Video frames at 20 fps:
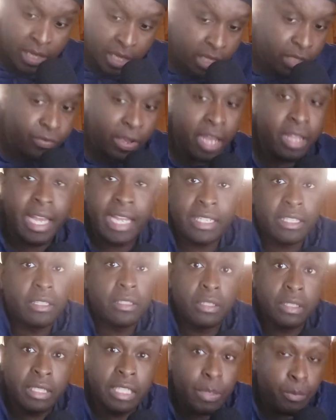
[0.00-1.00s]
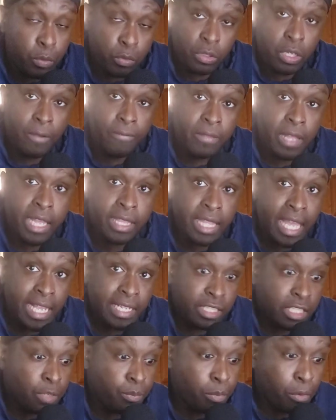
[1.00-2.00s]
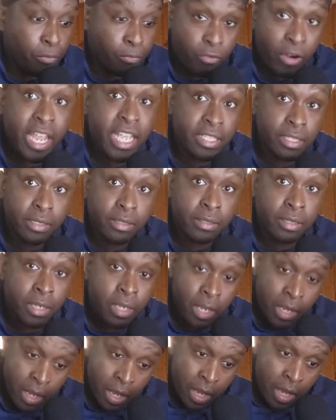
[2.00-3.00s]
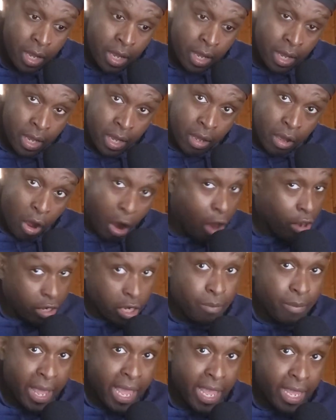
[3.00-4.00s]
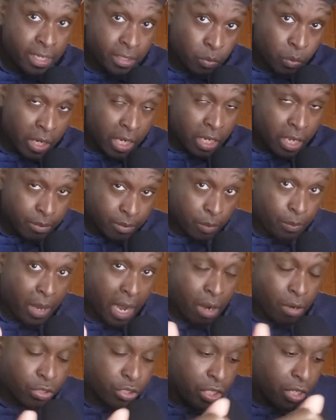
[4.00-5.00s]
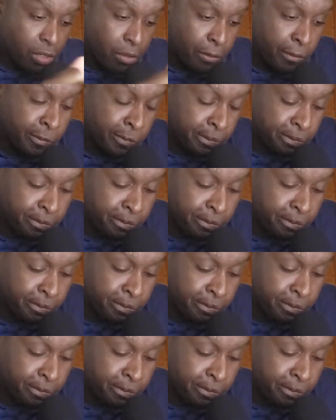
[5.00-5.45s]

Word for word: this file. Like simple stuff like that. Simple phrases are commands when it comes to PowerShell.